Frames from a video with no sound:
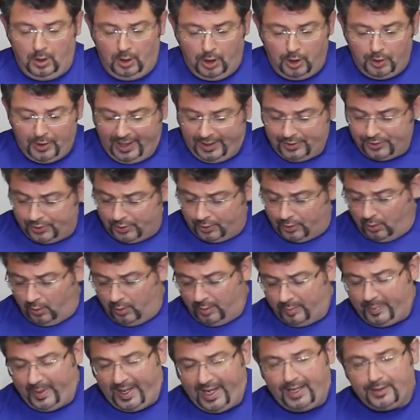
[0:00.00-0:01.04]
Okay, so
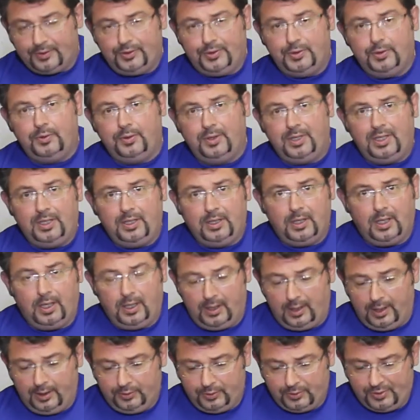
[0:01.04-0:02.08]
going back to the
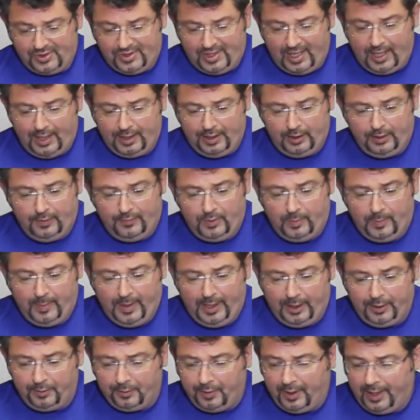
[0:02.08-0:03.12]
underside here of the
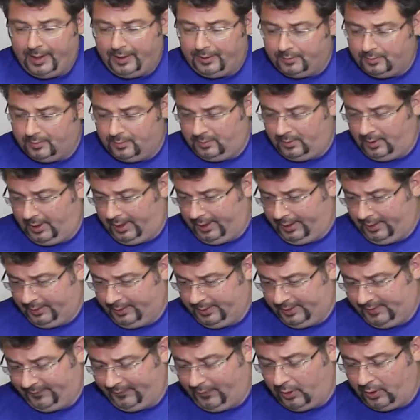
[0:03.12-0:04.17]
main grate,
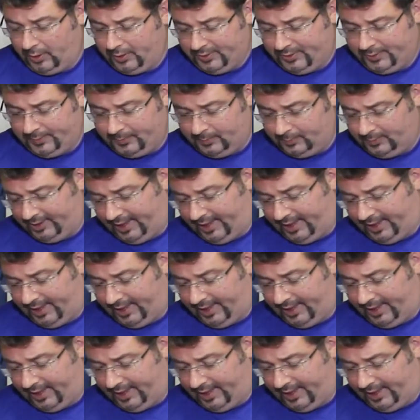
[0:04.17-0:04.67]
as far as